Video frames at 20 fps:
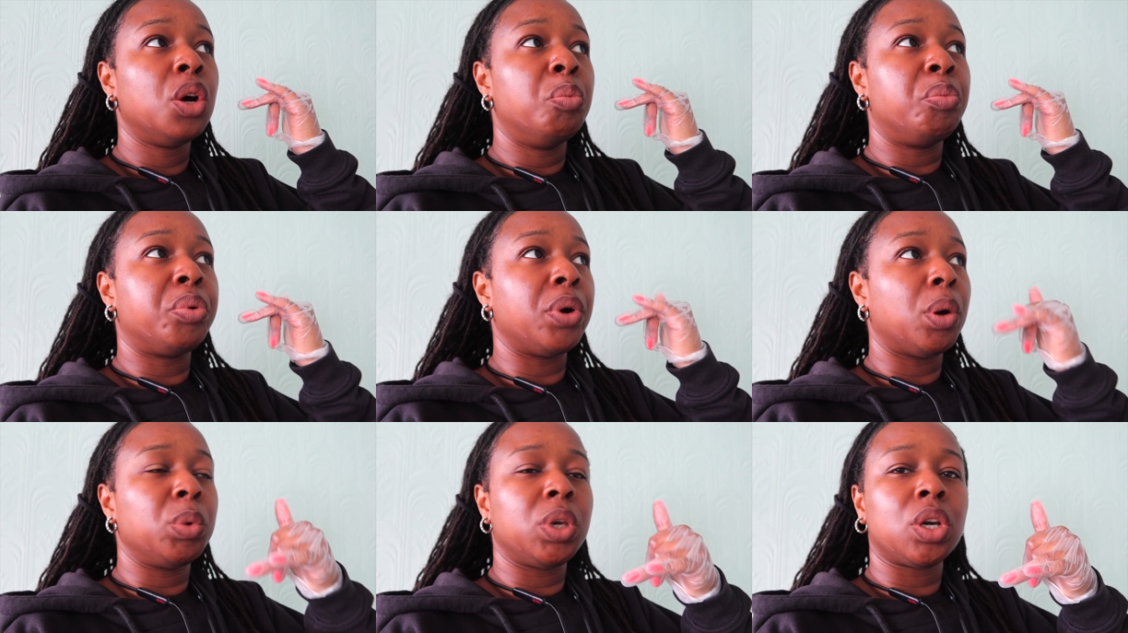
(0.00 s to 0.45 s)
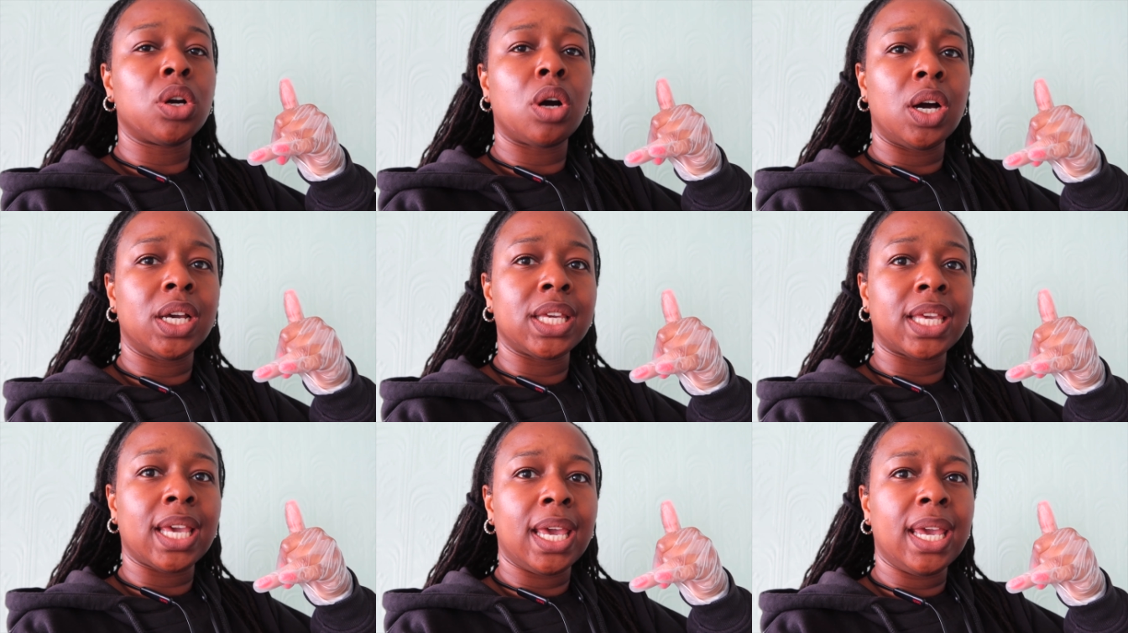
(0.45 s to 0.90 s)
but we
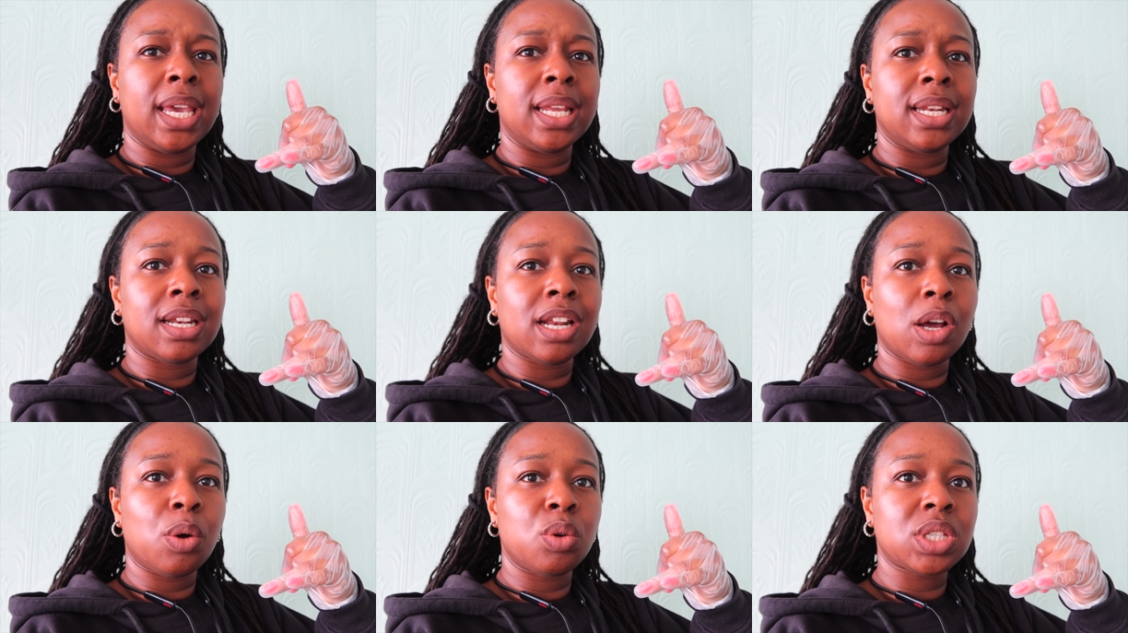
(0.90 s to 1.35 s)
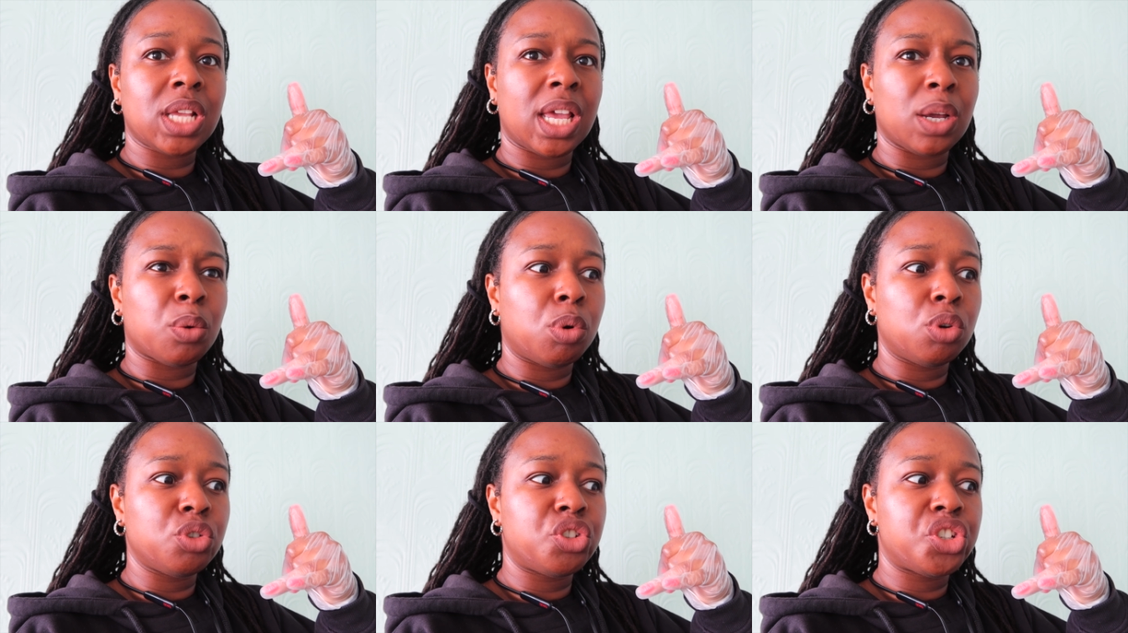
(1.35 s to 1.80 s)
can't get in. And I was
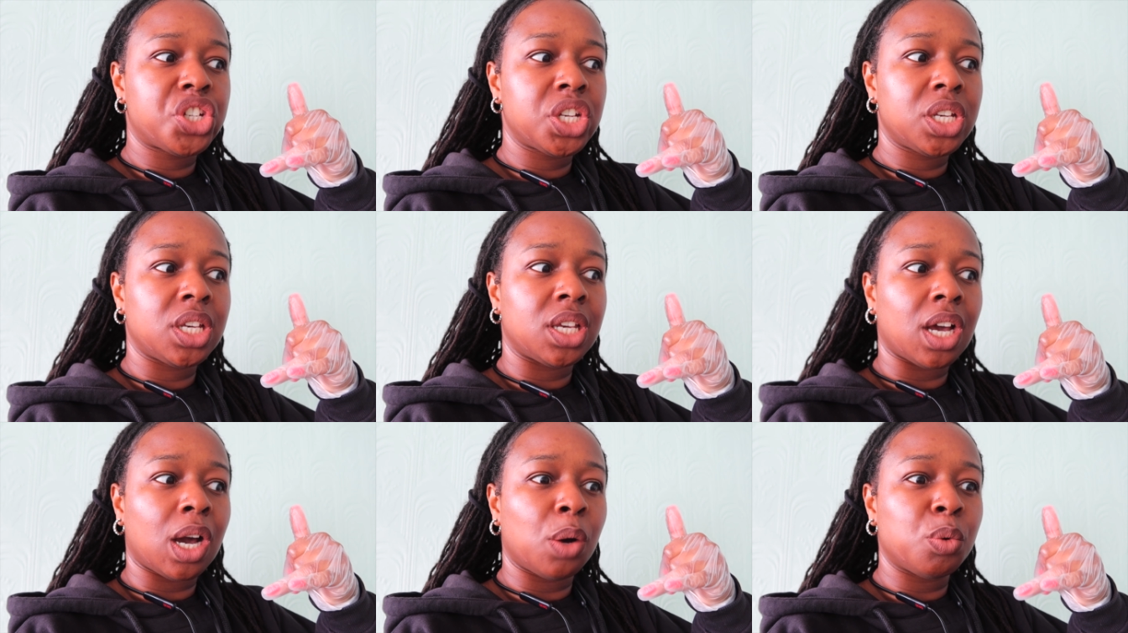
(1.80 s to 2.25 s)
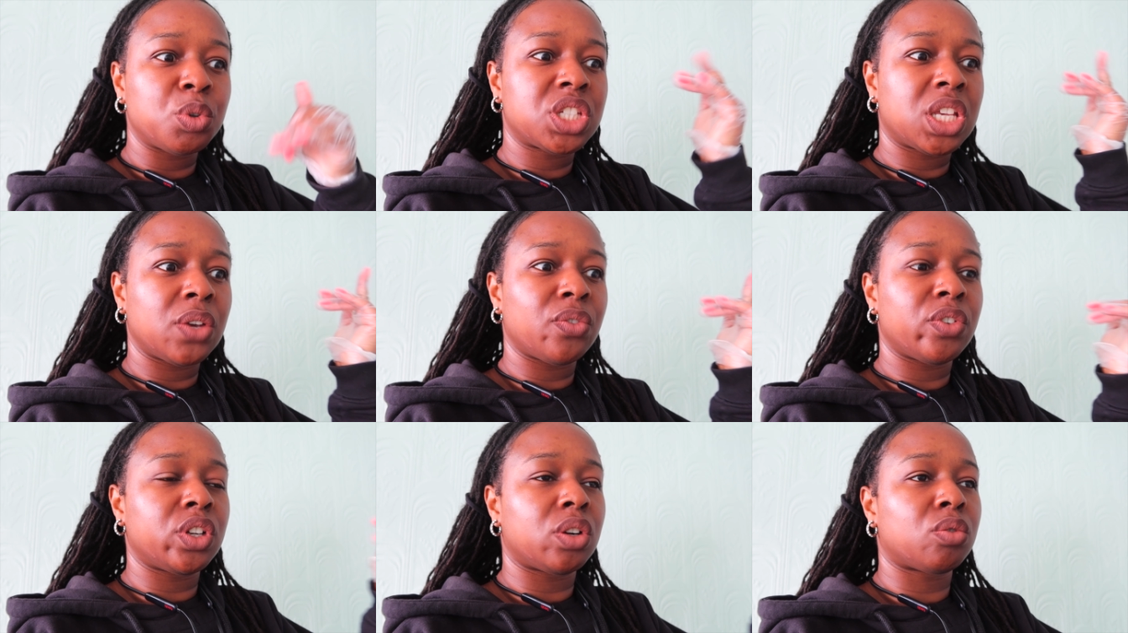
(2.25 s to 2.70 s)
like, well, shit, I was
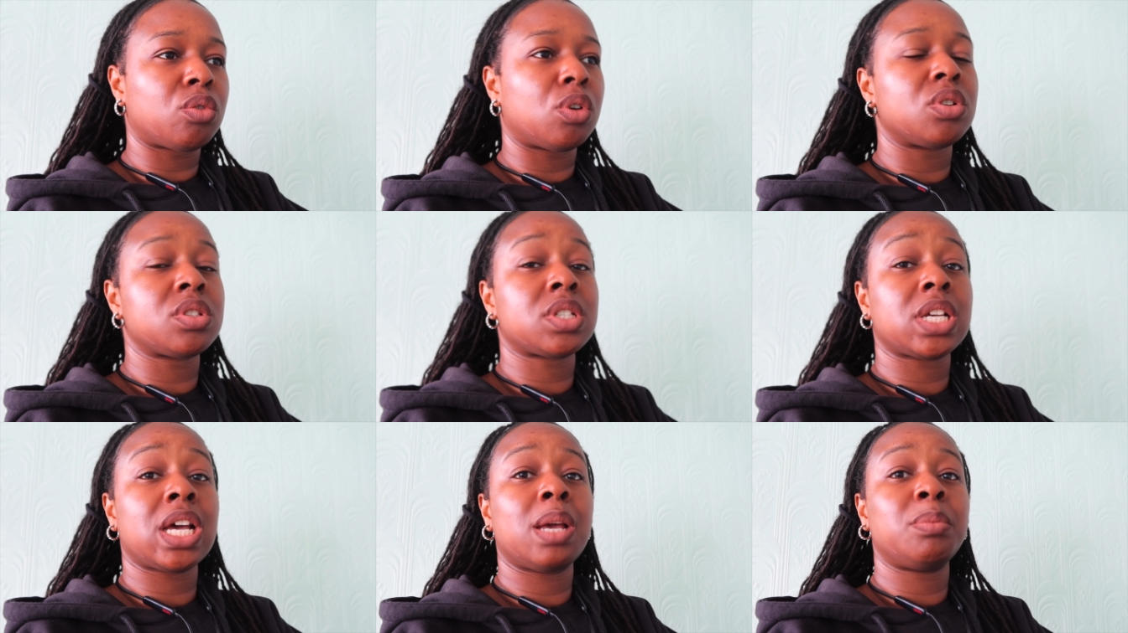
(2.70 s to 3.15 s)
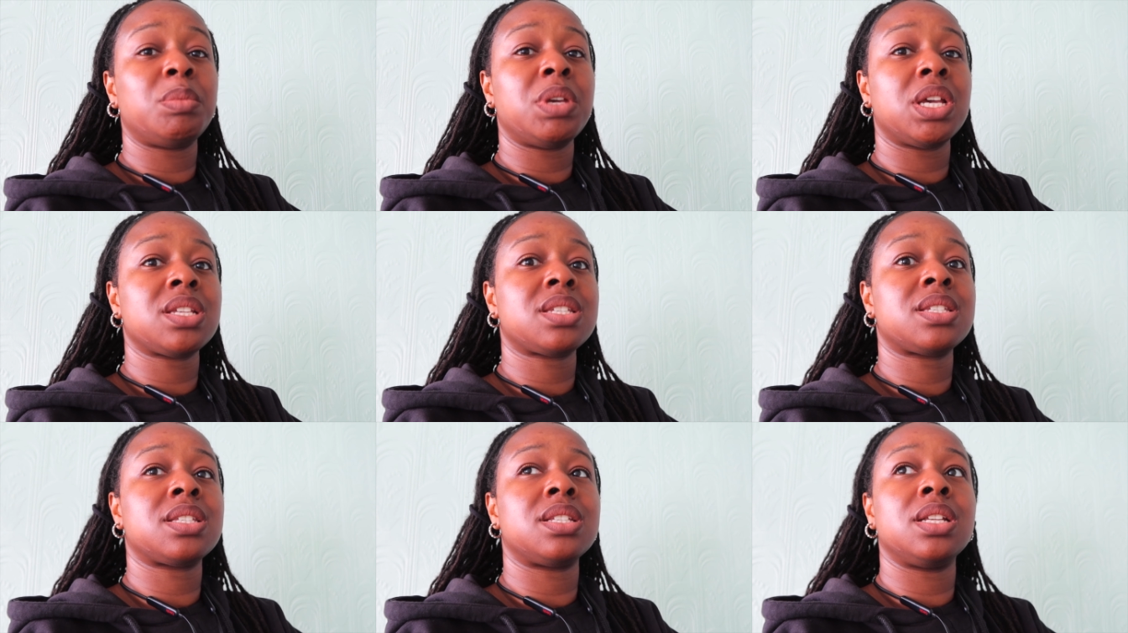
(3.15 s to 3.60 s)
given the wrong time
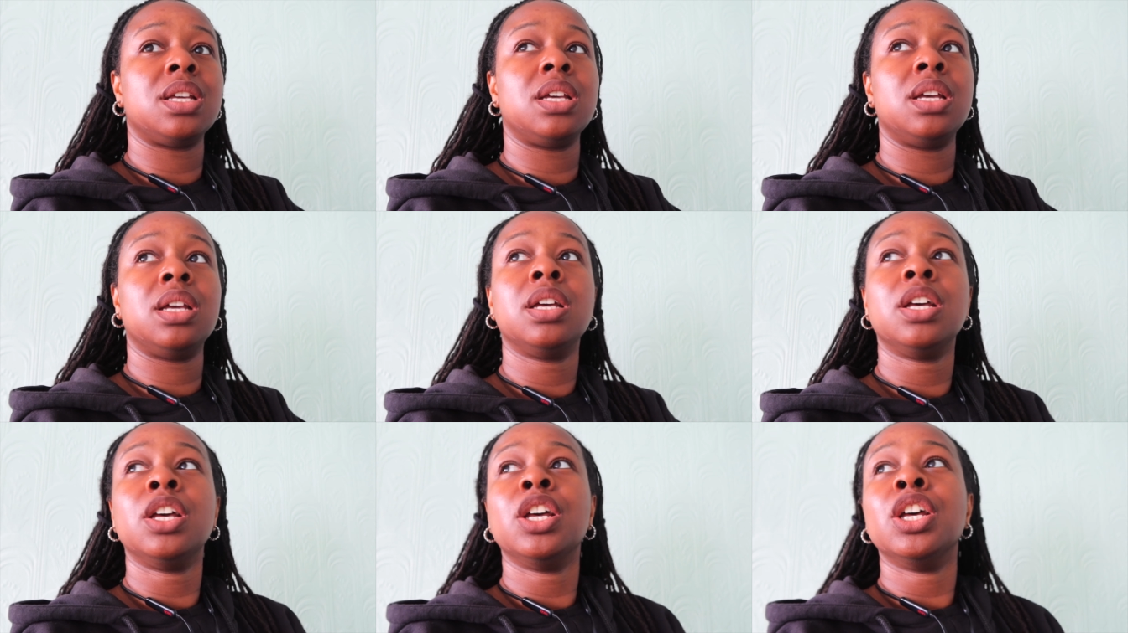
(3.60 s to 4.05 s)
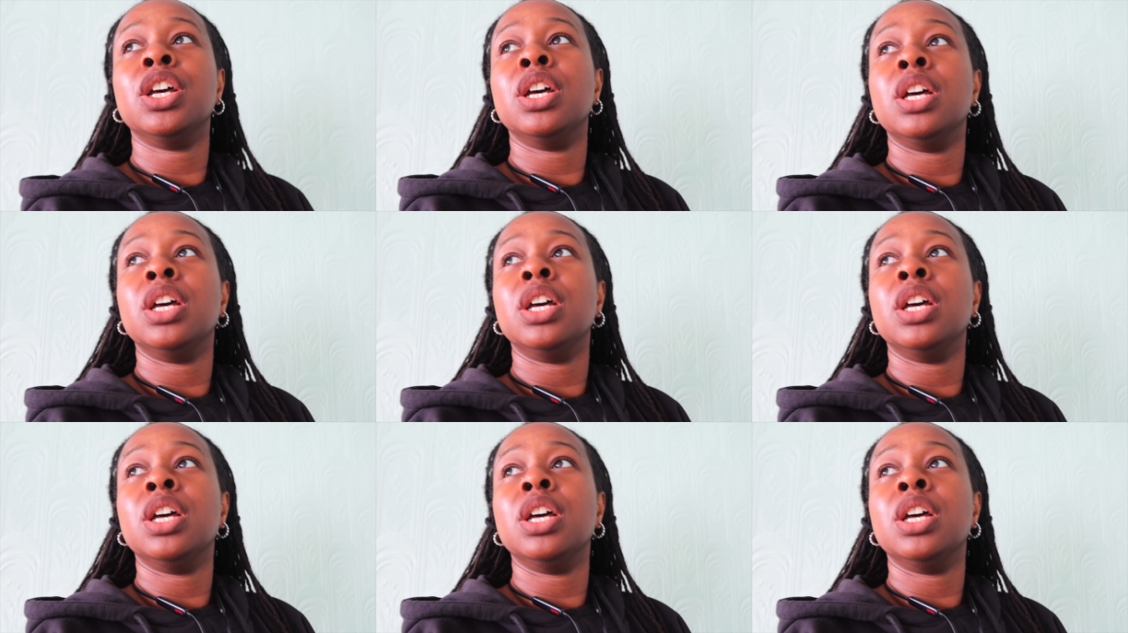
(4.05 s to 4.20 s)
yesterday.